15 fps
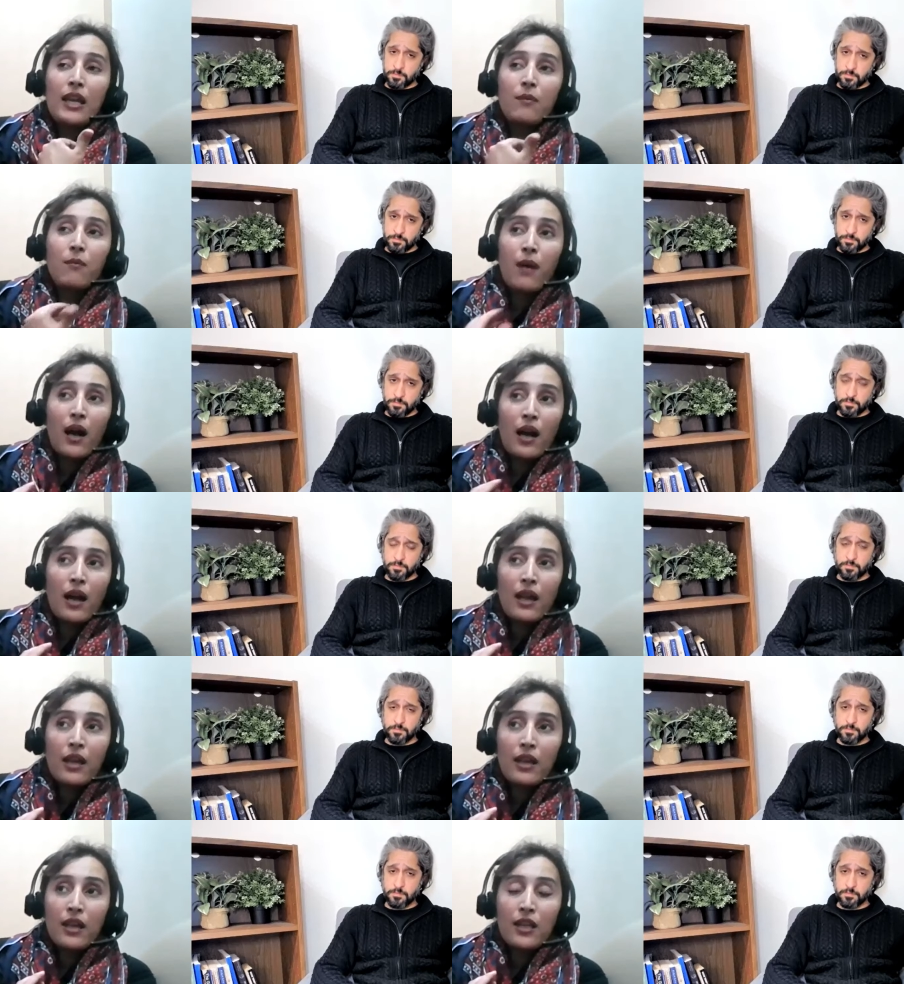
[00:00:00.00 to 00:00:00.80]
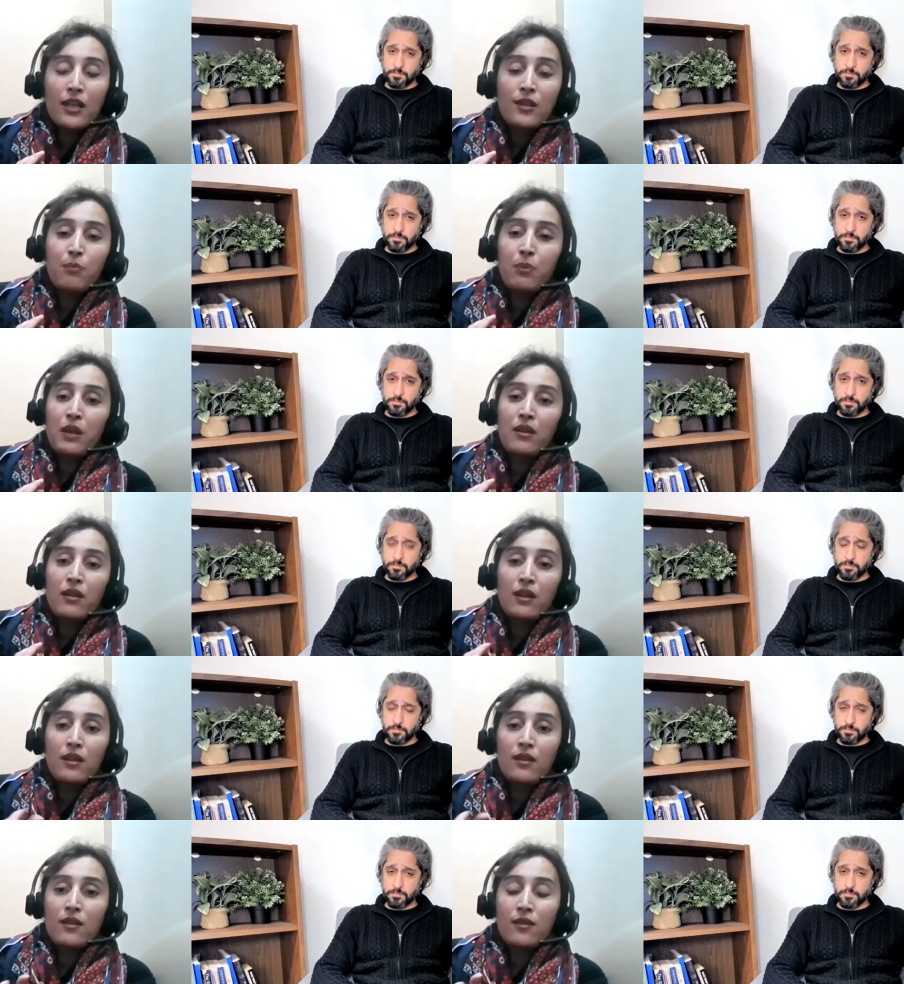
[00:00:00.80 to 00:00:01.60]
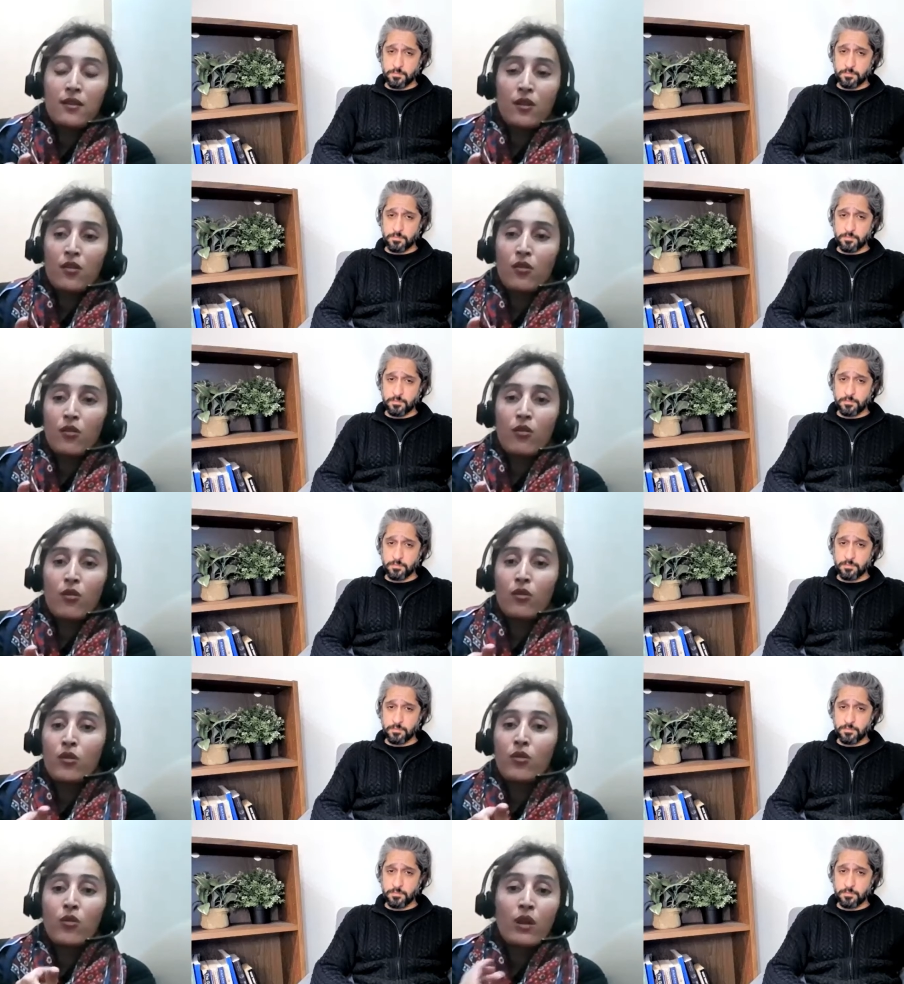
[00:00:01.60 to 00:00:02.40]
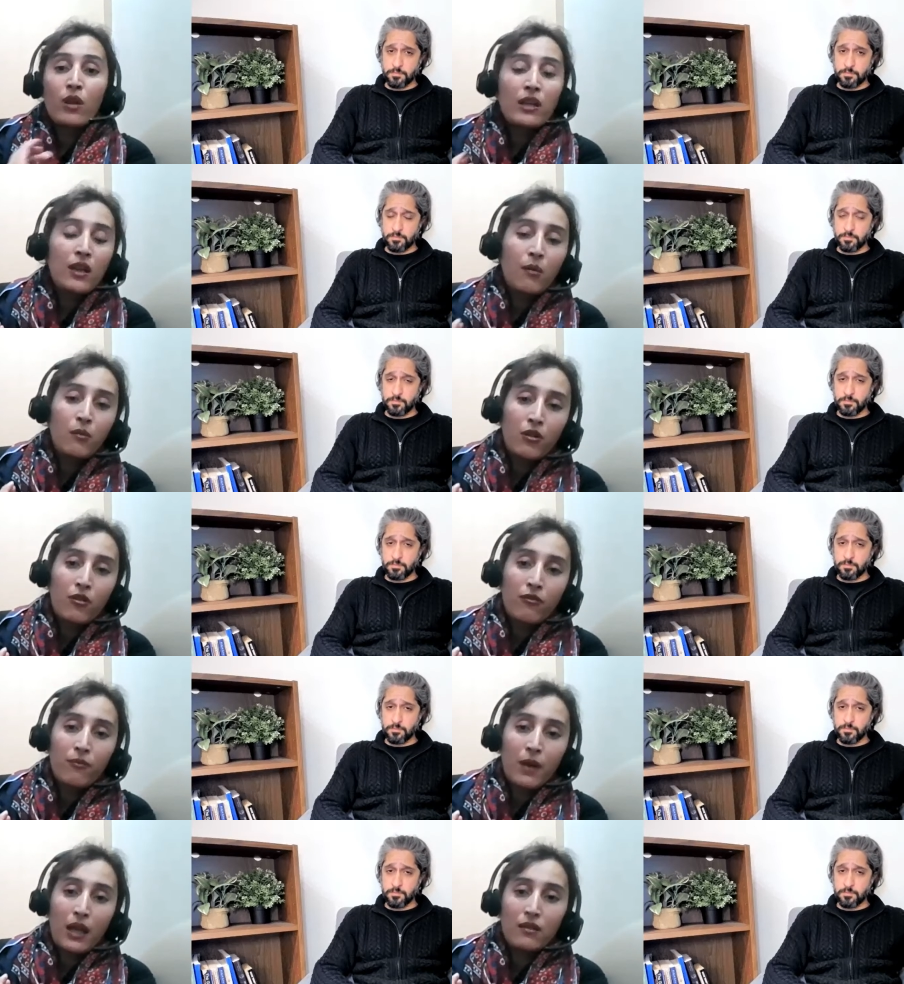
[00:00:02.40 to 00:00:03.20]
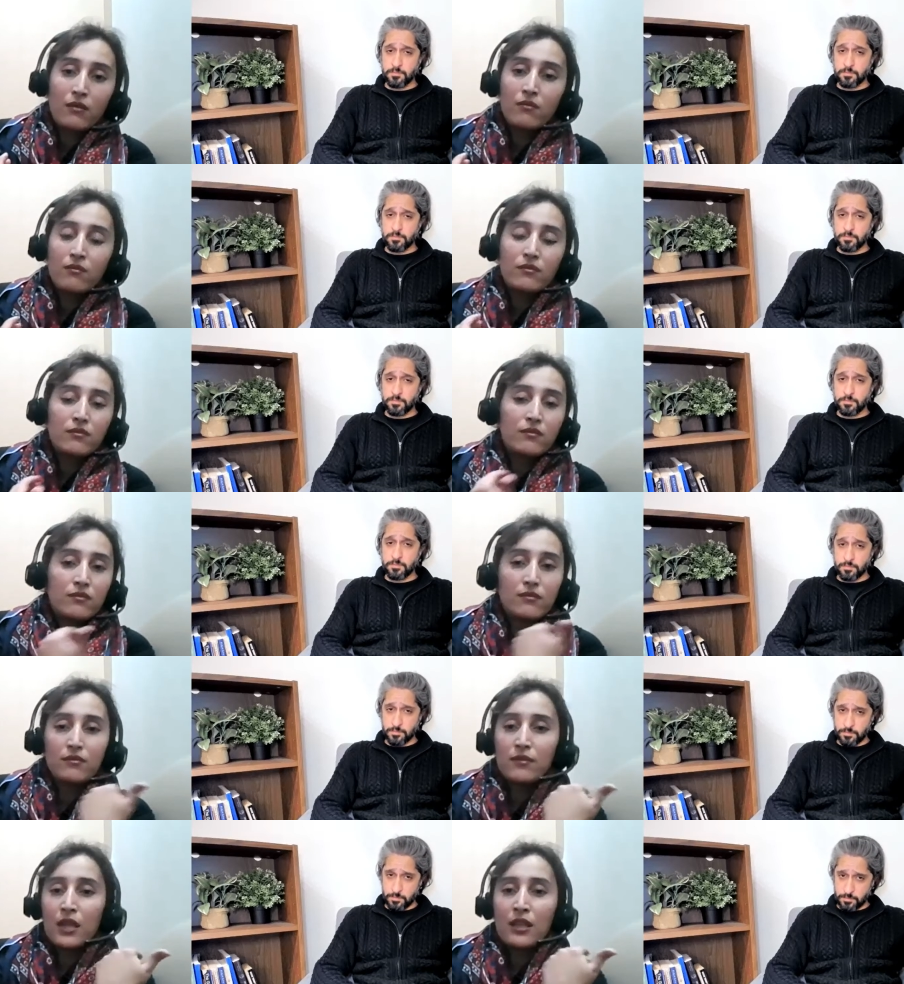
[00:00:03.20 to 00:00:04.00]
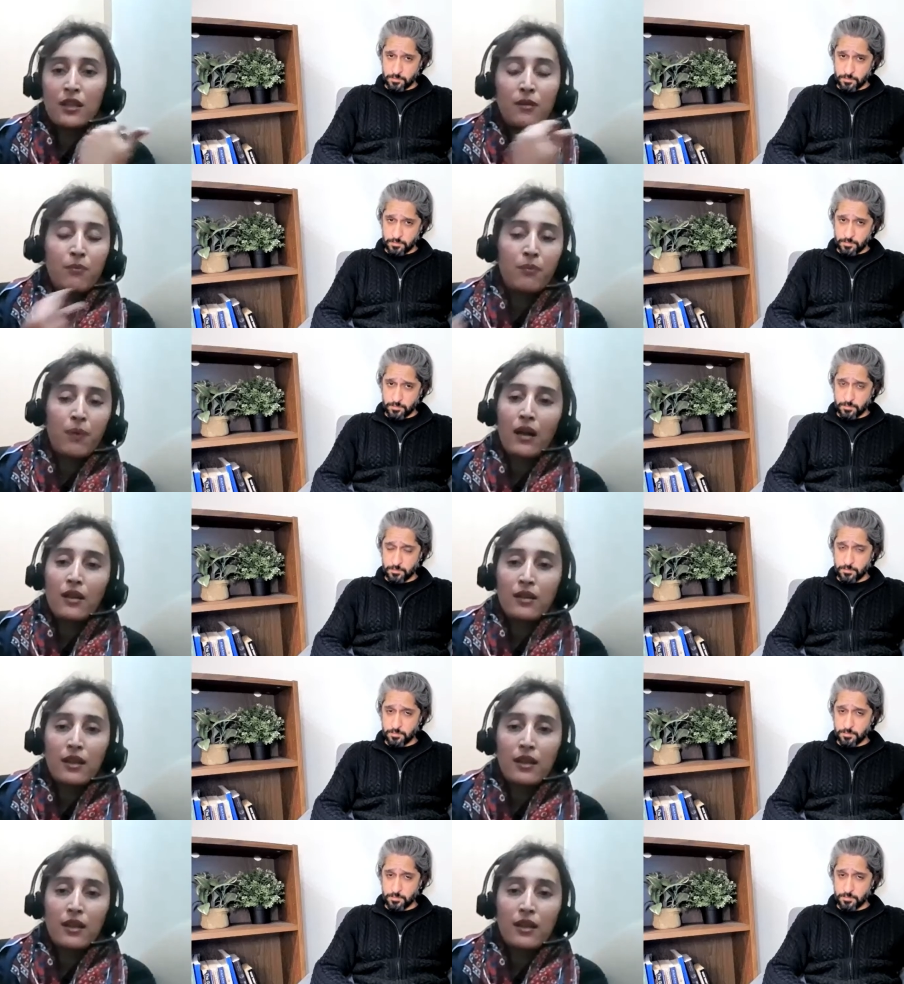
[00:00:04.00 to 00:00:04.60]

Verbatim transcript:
Speaker 1: my experience you know growing number of men in the past